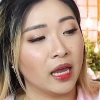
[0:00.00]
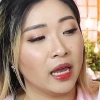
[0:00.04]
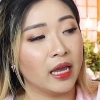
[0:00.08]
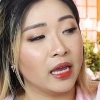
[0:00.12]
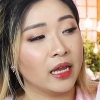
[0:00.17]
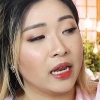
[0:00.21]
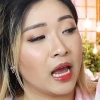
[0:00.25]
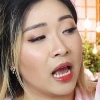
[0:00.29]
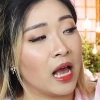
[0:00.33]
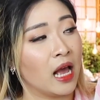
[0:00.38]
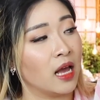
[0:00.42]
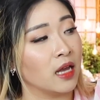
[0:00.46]

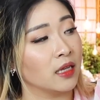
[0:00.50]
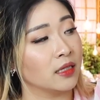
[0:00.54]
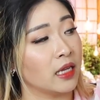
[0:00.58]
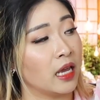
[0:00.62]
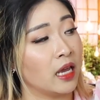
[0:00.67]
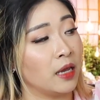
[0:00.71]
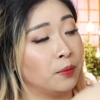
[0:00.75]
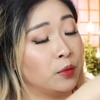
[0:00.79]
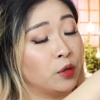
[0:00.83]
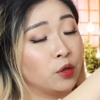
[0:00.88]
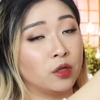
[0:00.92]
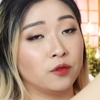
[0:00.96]
It has
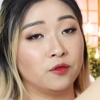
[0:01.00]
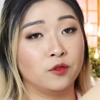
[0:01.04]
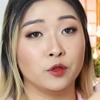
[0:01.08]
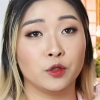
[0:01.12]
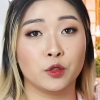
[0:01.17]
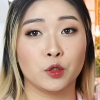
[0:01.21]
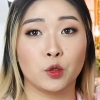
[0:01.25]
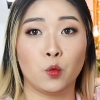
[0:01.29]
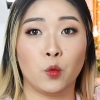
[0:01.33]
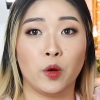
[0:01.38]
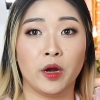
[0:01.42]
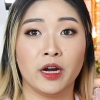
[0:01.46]
a beautiful
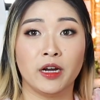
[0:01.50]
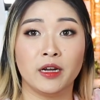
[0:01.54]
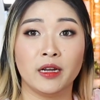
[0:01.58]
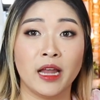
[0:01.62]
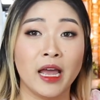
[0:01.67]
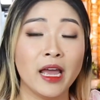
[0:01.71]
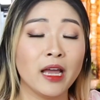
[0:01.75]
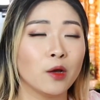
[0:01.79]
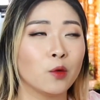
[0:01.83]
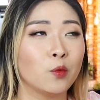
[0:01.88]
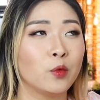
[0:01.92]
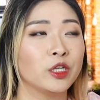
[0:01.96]
square
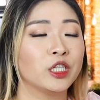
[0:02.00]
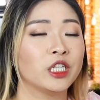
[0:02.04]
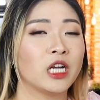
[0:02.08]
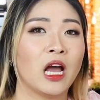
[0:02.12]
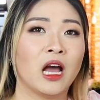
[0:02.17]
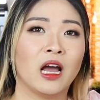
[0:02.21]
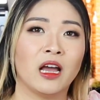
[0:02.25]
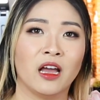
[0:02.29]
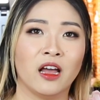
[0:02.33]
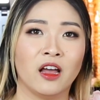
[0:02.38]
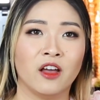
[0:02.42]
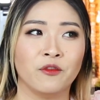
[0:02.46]
neck, which
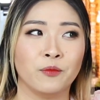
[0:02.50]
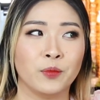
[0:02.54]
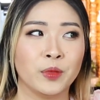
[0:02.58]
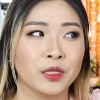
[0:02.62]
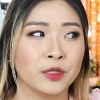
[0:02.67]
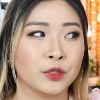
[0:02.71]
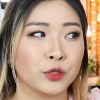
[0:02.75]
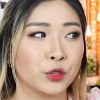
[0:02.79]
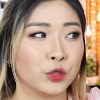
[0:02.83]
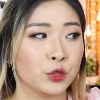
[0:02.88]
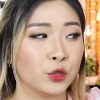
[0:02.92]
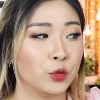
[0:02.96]
I have
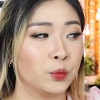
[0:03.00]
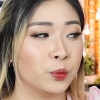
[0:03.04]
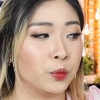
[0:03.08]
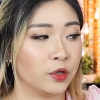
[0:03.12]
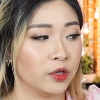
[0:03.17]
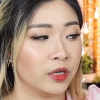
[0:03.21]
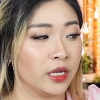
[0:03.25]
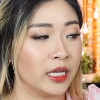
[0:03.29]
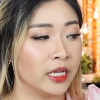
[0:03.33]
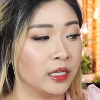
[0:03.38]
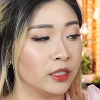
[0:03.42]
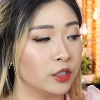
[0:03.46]
been super
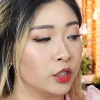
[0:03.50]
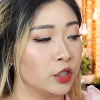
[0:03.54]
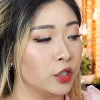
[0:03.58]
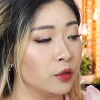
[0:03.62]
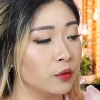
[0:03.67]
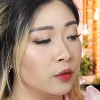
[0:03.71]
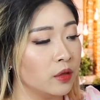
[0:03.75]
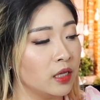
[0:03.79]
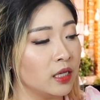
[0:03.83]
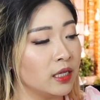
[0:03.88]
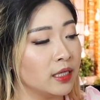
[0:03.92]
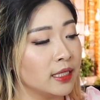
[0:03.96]

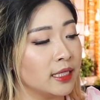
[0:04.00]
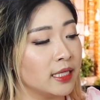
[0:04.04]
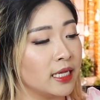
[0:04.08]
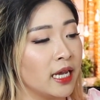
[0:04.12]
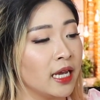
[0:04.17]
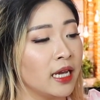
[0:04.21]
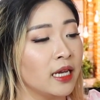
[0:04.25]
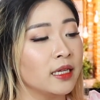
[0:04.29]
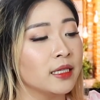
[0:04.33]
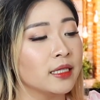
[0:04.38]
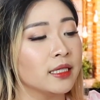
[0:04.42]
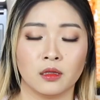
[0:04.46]
into these
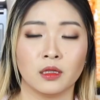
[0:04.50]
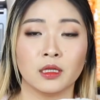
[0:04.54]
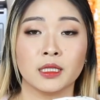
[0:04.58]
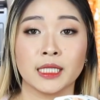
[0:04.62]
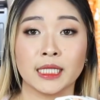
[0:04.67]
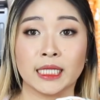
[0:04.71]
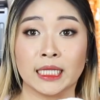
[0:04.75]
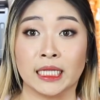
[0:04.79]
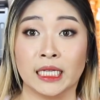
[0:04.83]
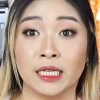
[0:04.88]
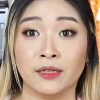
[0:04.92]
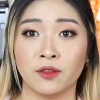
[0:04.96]
days. The
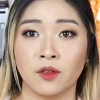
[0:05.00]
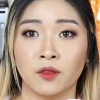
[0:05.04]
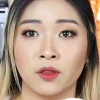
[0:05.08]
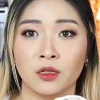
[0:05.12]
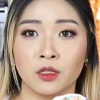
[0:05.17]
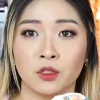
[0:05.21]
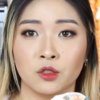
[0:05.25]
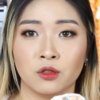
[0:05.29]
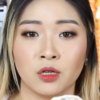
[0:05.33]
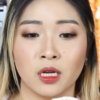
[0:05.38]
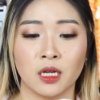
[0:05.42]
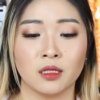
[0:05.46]
sleeves on
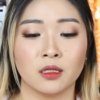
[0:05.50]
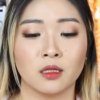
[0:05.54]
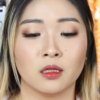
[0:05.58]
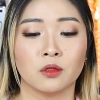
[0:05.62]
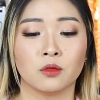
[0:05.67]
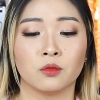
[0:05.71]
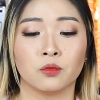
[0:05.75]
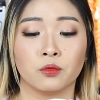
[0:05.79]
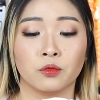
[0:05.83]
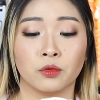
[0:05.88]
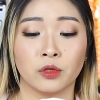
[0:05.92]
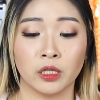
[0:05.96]
this dress
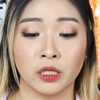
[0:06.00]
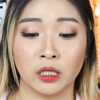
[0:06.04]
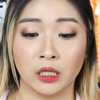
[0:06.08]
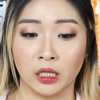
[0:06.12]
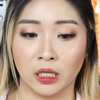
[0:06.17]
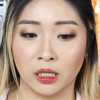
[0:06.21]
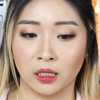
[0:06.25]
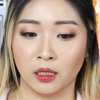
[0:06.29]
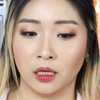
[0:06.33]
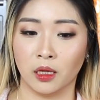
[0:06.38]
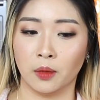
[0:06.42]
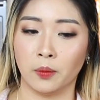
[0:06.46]
is
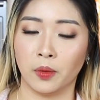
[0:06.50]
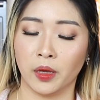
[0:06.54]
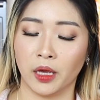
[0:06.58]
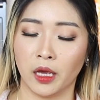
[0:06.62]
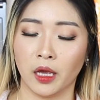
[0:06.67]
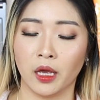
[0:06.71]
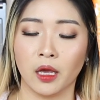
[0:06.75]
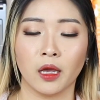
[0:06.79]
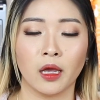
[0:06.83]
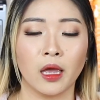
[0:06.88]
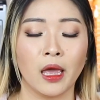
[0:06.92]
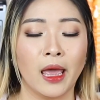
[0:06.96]
really
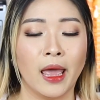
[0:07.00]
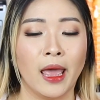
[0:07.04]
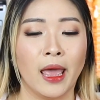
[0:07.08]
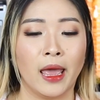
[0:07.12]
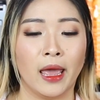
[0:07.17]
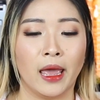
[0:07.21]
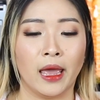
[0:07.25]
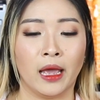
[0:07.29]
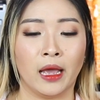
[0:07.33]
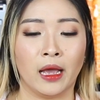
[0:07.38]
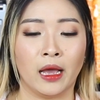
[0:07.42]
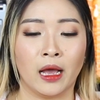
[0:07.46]
big,
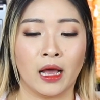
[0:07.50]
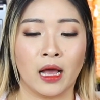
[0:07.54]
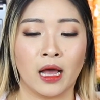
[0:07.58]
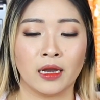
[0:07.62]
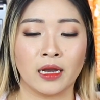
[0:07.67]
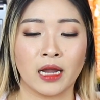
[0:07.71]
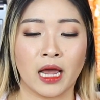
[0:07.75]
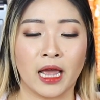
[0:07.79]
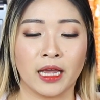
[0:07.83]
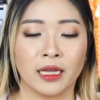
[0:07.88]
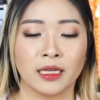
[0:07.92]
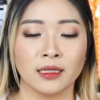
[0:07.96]
and
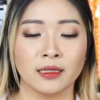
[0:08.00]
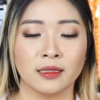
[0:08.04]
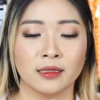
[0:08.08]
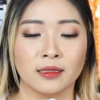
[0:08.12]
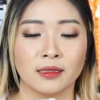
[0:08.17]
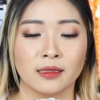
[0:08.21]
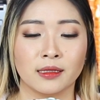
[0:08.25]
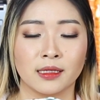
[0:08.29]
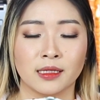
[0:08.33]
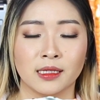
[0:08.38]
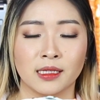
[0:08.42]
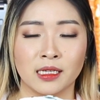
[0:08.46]
I can
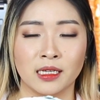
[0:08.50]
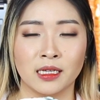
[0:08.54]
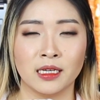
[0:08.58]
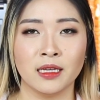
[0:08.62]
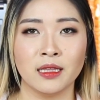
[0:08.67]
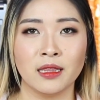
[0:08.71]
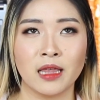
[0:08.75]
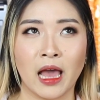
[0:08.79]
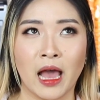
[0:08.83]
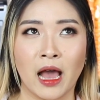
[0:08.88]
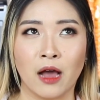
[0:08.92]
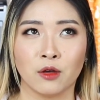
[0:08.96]
see
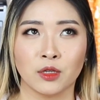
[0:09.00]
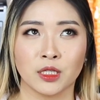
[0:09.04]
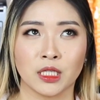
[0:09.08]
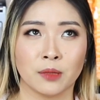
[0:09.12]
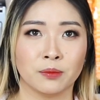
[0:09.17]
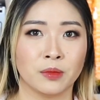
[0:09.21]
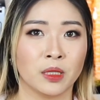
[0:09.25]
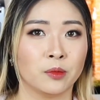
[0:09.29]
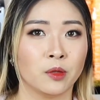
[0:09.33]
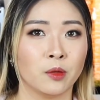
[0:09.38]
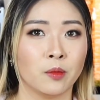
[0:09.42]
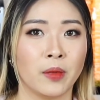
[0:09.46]
how some
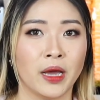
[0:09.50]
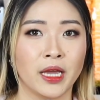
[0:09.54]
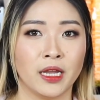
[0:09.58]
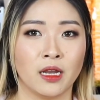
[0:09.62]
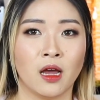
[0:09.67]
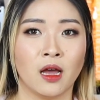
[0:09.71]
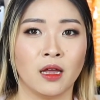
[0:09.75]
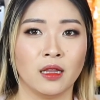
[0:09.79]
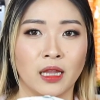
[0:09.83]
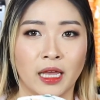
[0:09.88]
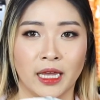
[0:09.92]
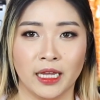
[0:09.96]
people might
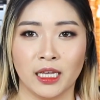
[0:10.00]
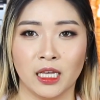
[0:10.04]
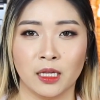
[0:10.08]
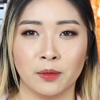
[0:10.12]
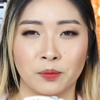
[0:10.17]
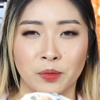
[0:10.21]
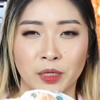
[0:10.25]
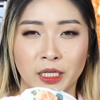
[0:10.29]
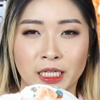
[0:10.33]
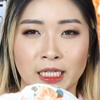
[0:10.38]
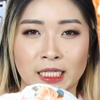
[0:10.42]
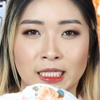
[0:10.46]
not like it
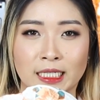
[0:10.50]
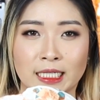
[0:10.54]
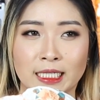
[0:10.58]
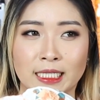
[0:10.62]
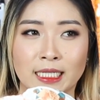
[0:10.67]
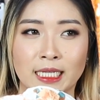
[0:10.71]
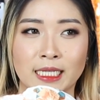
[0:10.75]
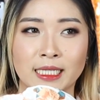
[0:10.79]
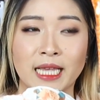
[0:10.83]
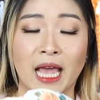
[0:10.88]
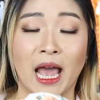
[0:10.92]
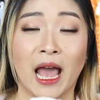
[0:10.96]
because
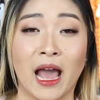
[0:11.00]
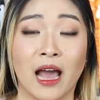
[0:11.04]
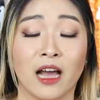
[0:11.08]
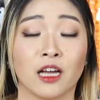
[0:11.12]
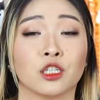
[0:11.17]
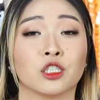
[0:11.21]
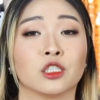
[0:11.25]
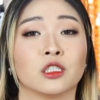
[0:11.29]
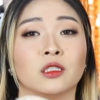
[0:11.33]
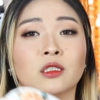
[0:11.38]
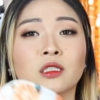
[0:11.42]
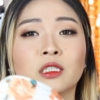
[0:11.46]
it's
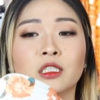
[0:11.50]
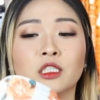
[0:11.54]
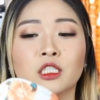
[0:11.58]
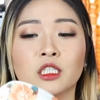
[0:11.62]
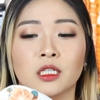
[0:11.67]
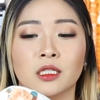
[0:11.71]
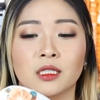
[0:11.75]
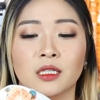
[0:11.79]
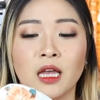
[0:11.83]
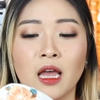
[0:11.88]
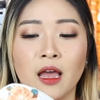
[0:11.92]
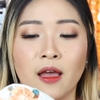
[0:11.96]
actually
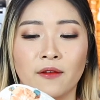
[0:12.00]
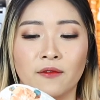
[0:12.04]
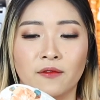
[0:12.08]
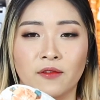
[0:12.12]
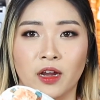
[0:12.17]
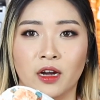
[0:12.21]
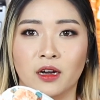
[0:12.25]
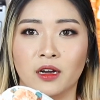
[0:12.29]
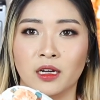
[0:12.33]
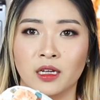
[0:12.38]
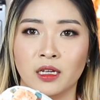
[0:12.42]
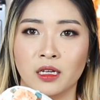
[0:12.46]
just
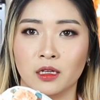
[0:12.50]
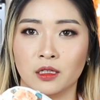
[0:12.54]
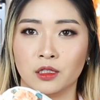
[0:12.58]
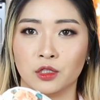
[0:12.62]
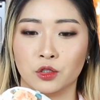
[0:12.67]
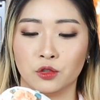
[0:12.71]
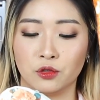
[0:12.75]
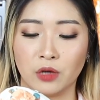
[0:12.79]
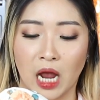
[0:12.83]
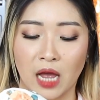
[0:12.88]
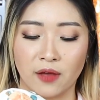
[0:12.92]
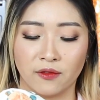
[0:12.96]
very
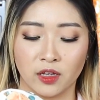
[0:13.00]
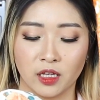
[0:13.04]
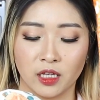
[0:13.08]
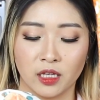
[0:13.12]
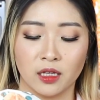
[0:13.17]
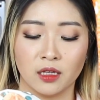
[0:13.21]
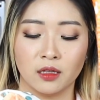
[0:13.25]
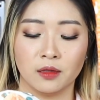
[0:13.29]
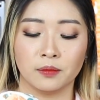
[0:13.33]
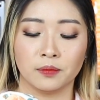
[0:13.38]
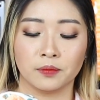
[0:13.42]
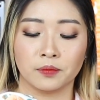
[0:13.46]

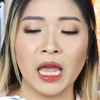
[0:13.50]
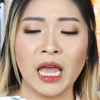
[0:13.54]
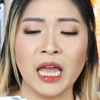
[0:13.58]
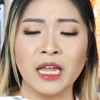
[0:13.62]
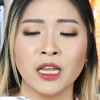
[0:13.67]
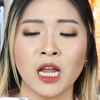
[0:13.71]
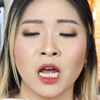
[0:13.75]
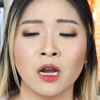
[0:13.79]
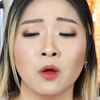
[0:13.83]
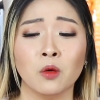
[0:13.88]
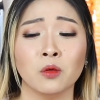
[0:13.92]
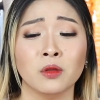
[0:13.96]
extravagant. And
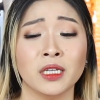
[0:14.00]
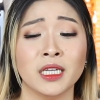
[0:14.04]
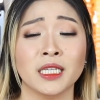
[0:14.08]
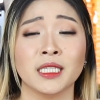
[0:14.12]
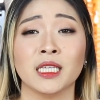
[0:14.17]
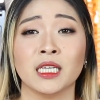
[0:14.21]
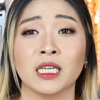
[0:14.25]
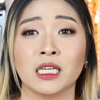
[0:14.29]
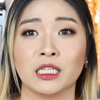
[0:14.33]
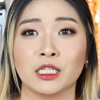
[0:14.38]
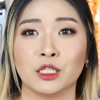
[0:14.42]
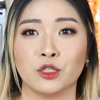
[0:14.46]
not only is
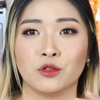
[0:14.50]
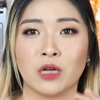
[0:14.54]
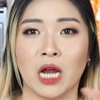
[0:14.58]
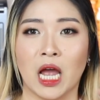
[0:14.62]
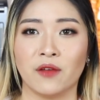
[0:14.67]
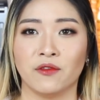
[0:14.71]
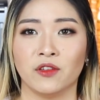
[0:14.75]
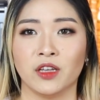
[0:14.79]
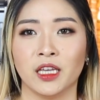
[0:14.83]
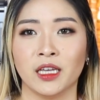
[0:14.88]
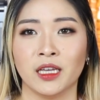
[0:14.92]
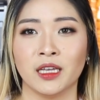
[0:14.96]
it
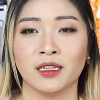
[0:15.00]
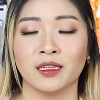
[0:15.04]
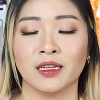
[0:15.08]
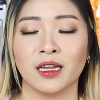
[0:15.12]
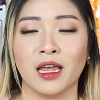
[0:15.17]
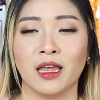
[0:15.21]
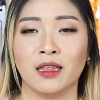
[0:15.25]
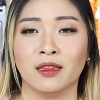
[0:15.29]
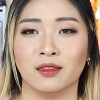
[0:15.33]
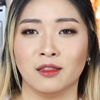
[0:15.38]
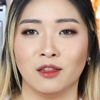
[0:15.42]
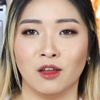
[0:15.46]
extravagant
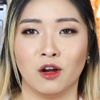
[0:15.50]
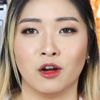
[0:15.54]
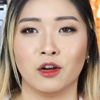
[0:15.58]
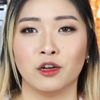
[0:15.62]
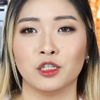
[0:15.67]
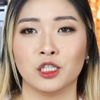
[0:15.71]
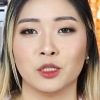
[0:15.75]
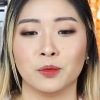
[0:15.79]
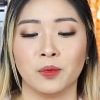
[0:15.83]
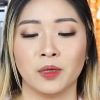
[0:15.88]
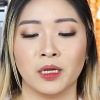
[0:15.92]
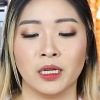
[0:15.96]
and
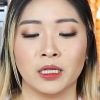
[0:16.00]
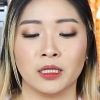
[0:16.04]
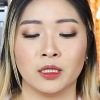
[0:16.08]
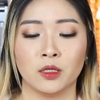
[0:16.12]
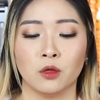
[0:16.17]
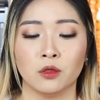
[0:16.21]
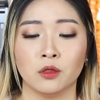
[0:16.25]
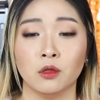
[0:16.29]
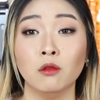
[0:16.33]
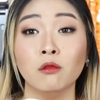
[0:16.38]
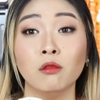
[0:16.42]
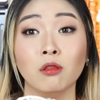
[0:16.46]
large, but it's
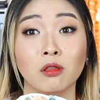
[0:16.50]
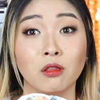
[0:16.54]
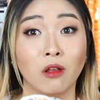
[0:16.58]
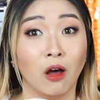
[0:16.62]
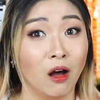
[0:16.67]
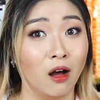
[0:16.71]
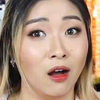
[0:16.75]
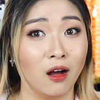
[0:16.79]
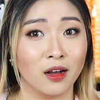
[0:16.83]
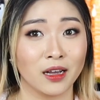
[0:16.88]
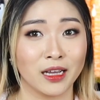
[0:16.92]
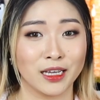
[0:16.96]
also
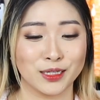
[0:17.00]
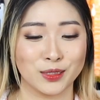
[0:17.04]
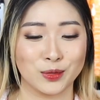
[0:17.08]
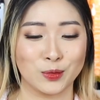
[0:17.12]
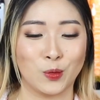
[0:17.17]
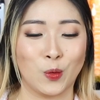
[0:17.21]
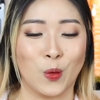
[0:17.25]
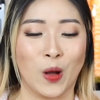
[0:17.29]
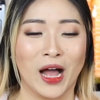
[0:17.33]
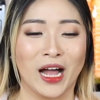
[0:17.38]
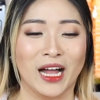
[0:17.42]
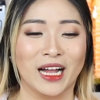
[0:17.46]
long as
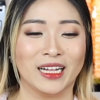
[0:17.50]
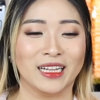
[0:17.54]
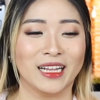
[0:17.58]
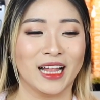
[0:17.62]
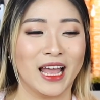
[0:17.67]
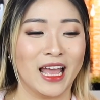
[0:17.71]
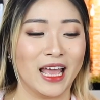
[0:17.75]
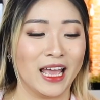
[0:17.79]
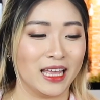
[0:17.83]
well.